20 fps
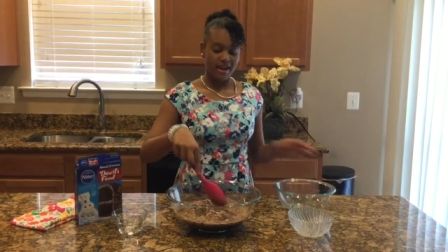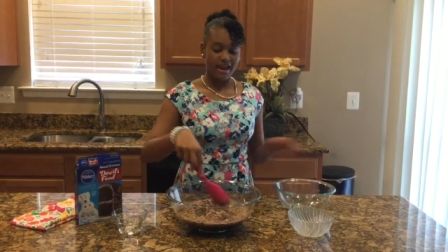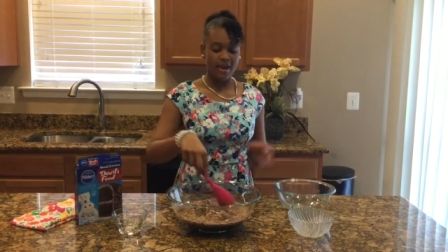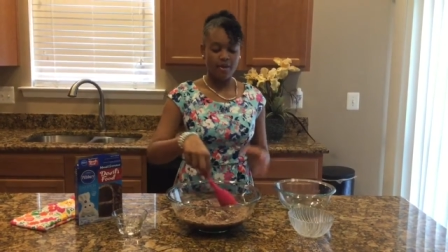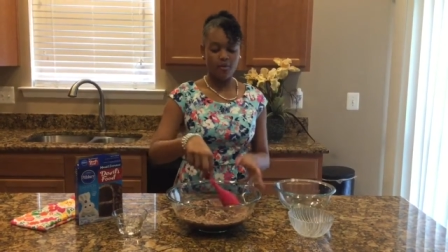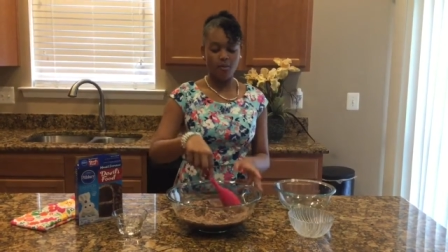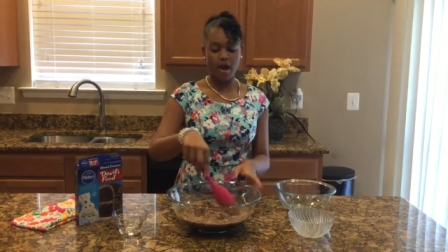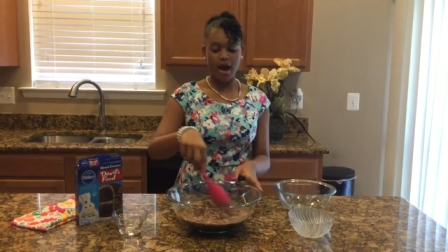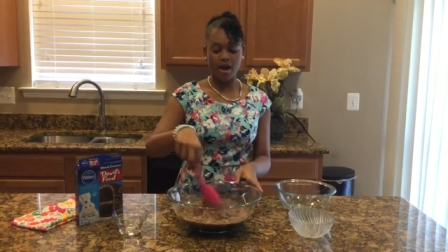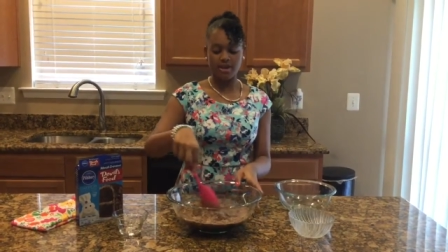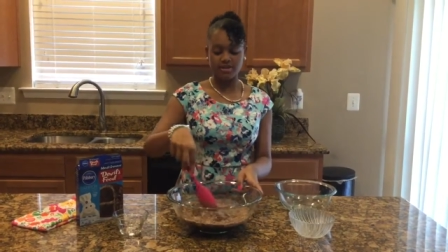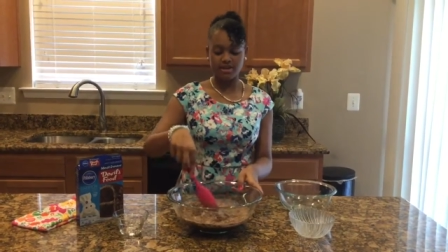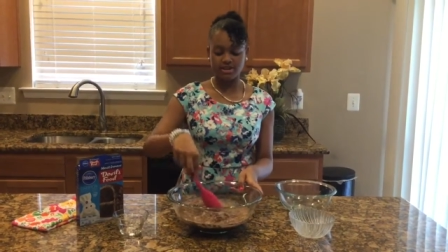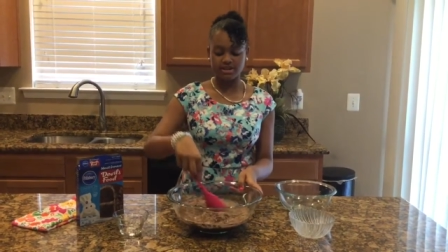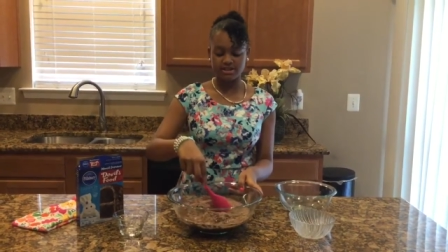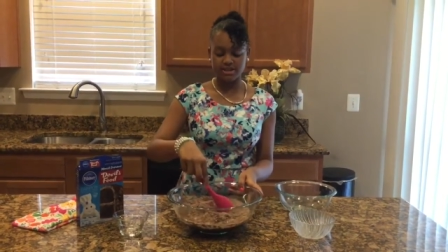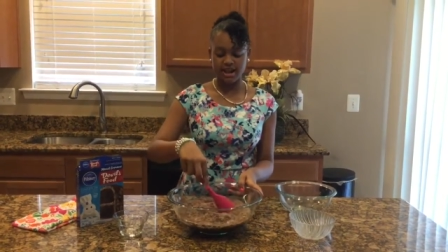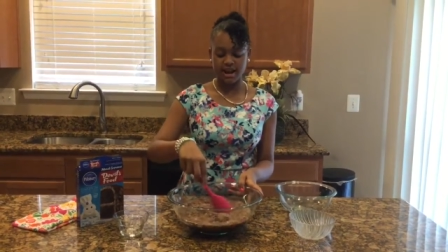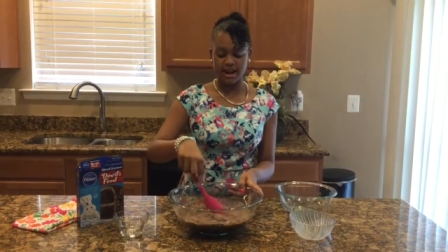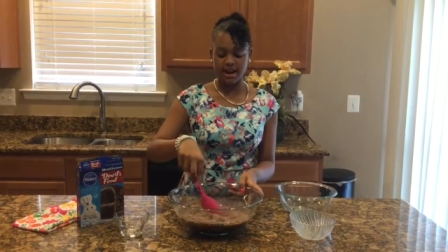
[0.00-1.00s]
And while
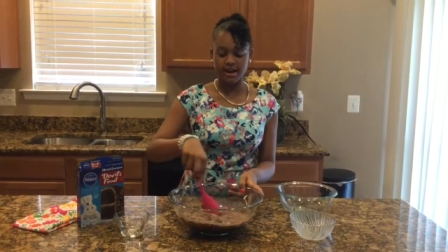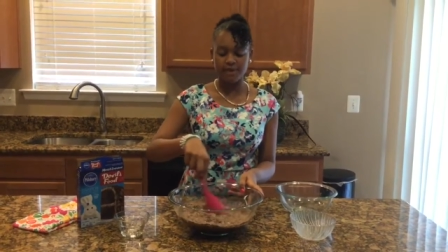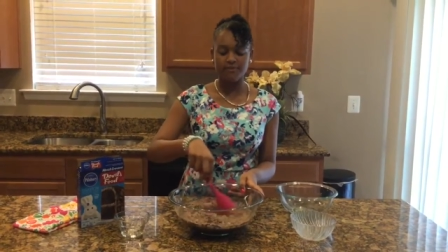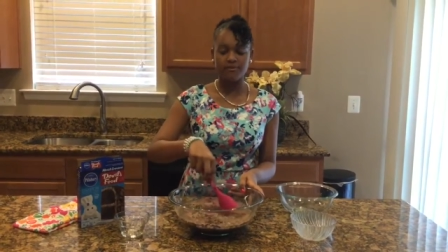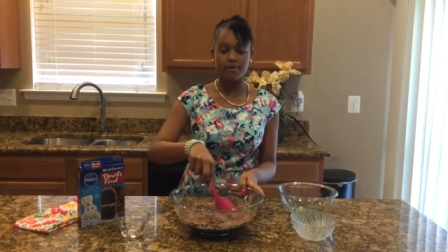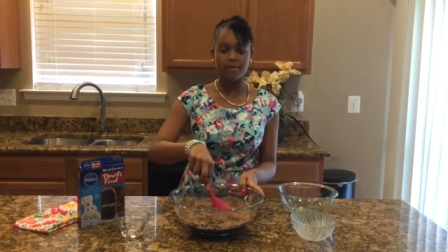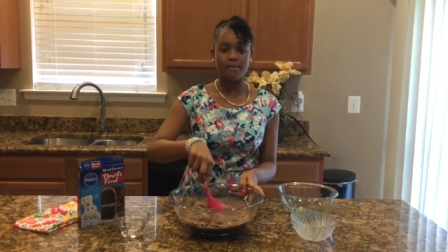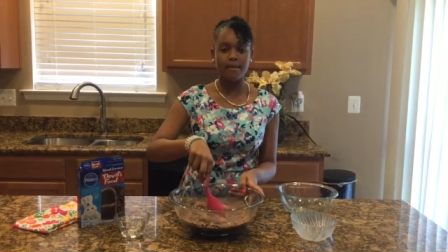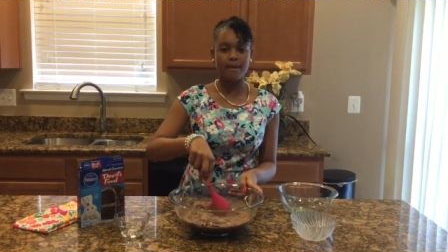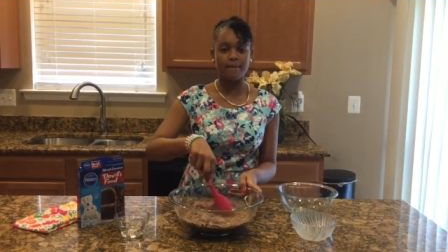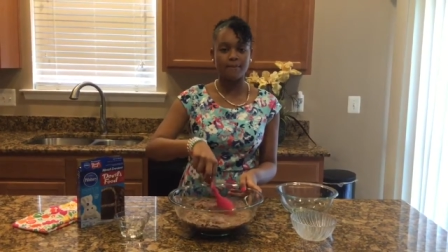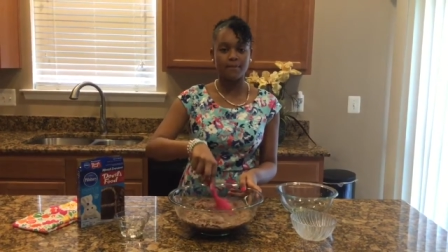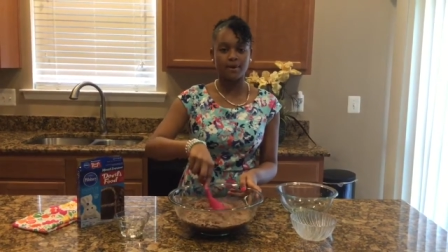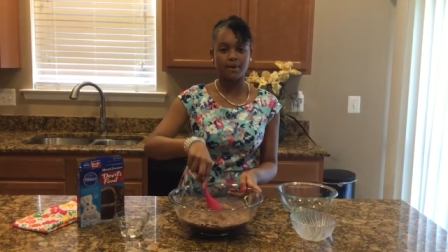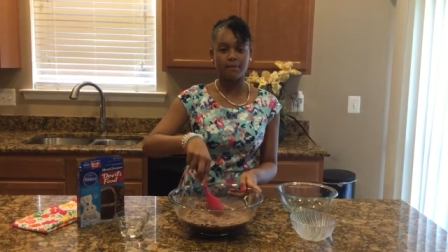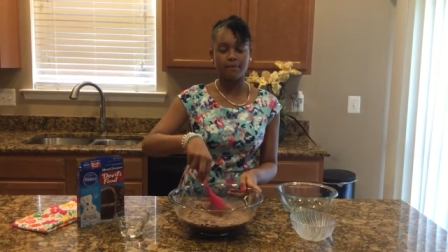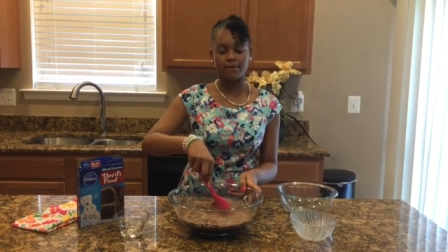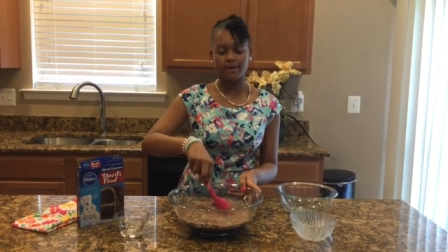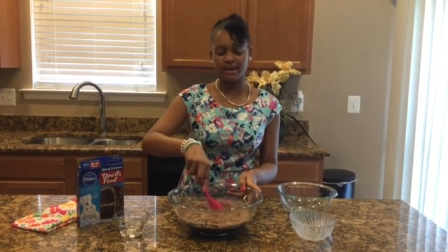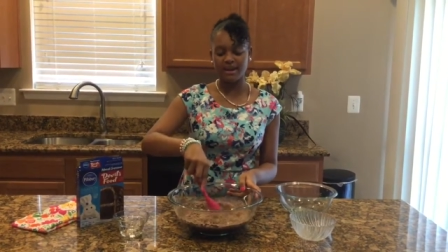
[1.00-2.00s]
you're stirring, remember
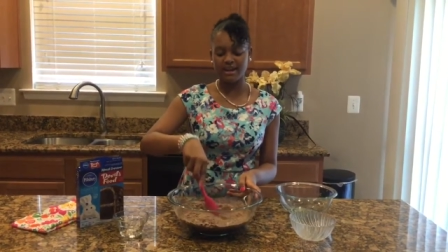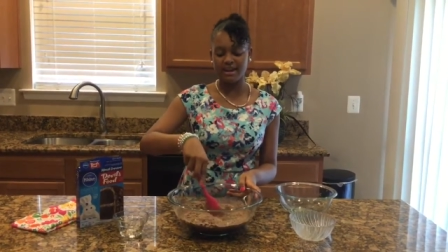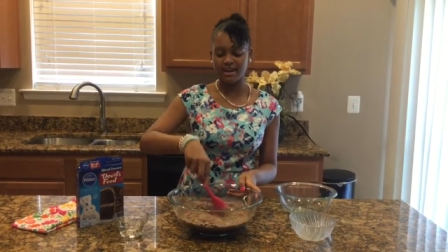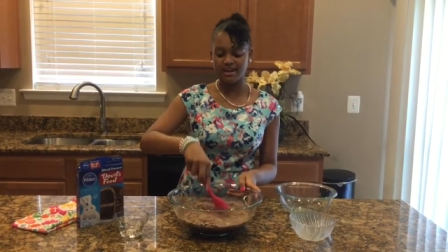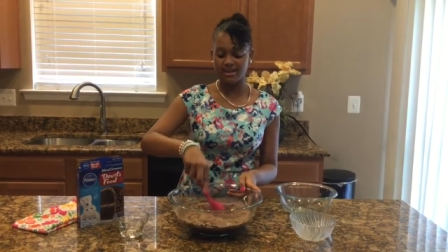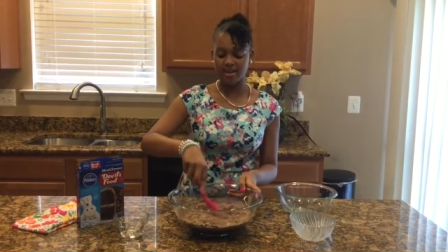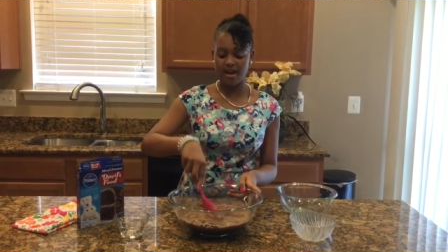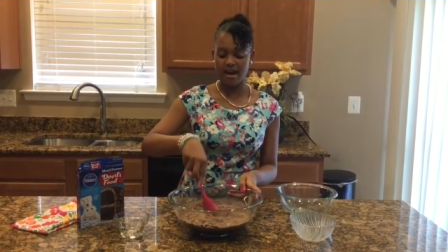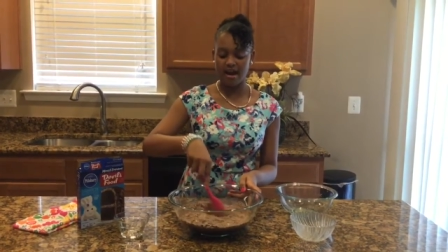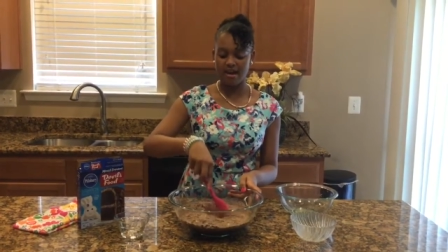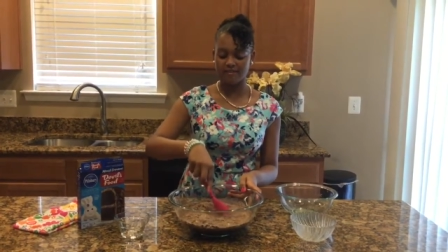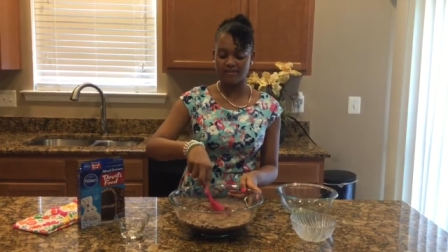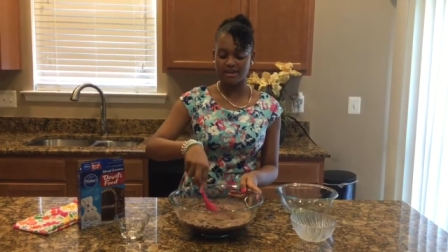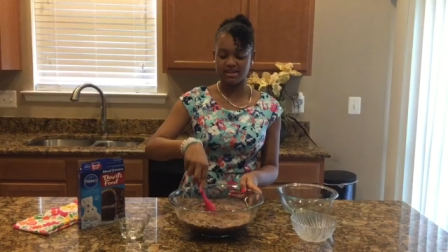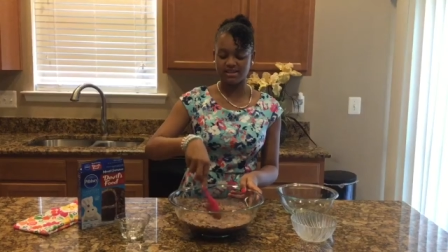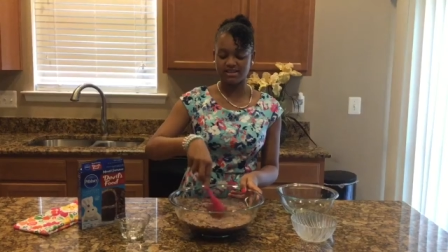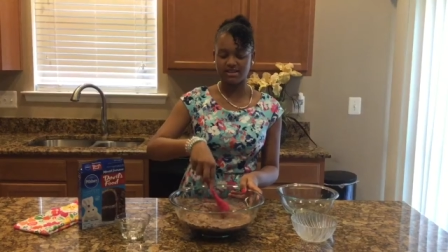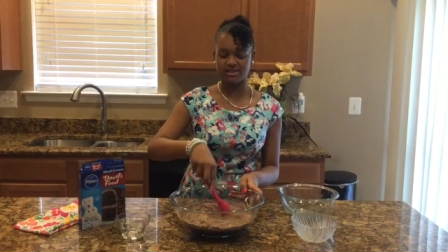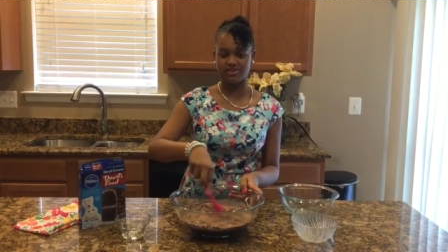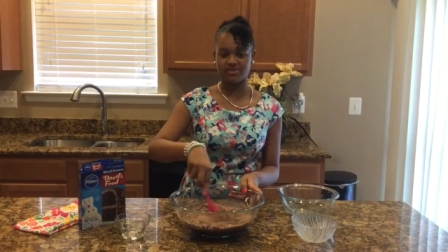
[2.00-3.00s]
to preheat your
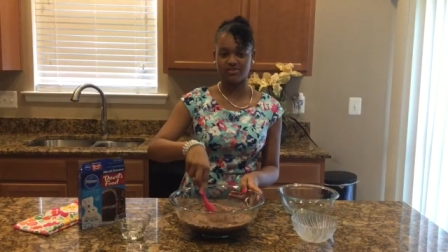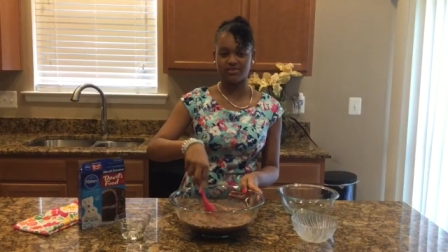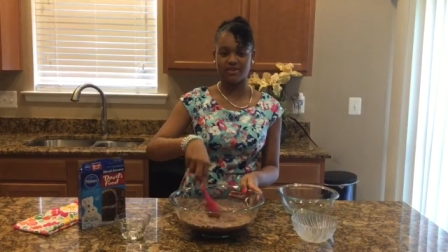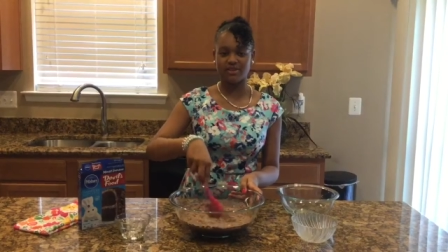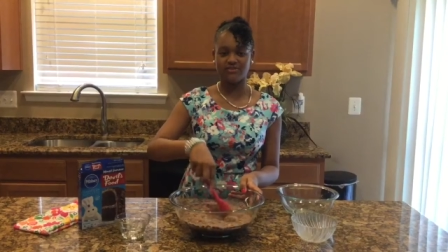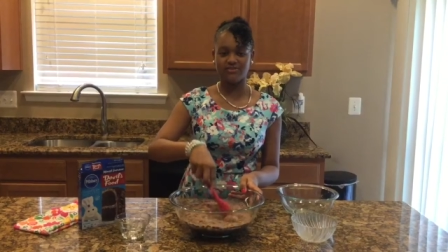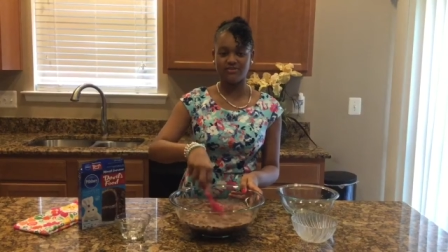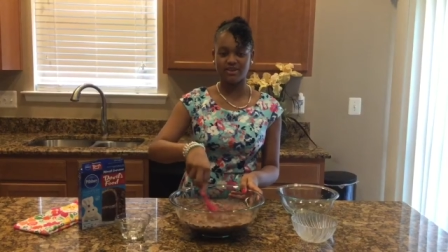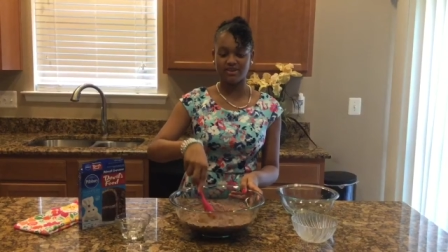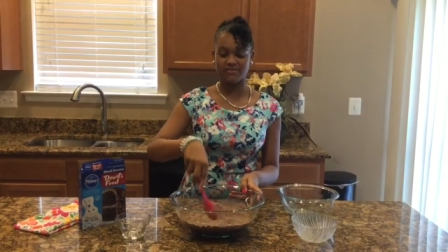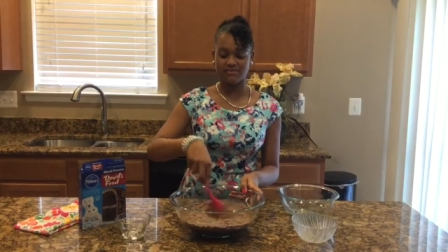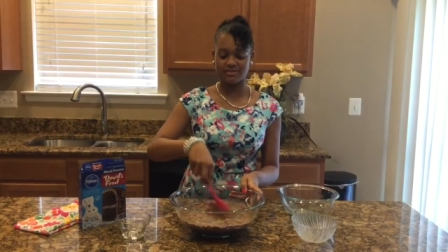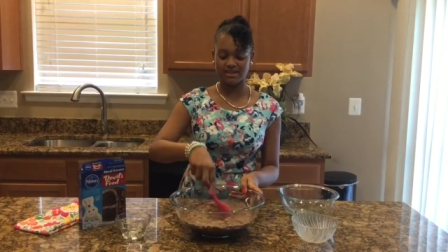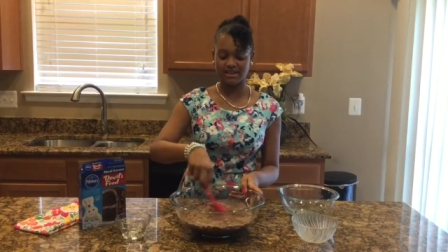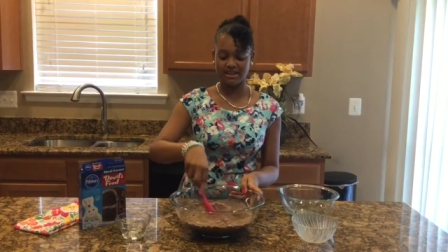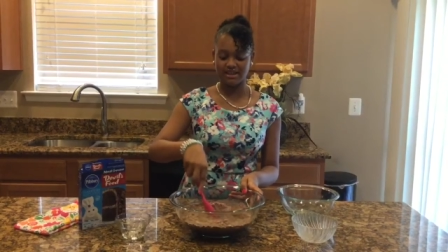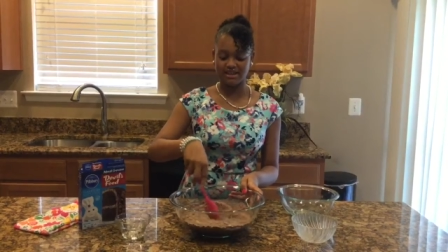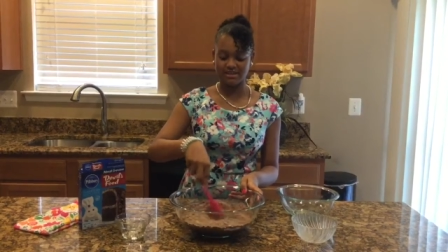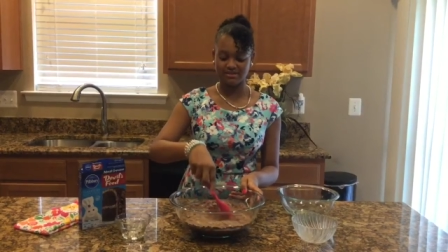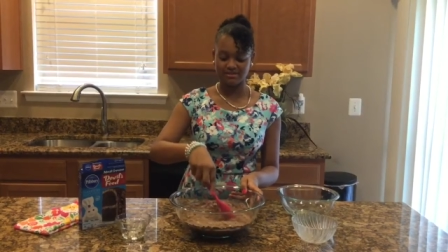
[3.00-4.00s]
oven to
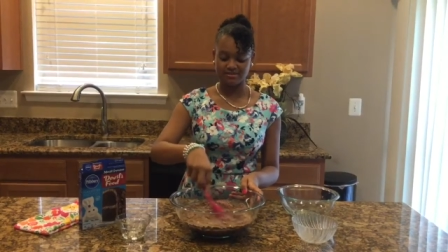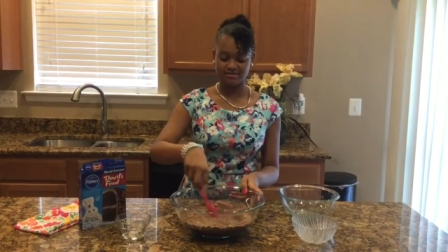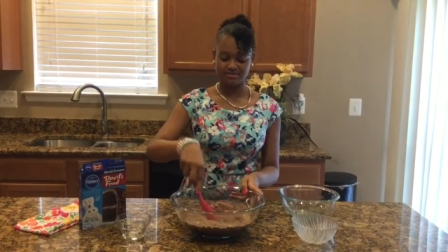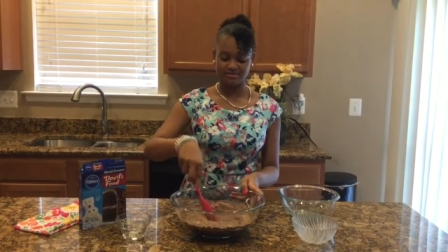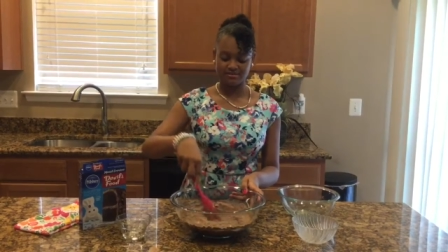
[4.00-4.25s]
350.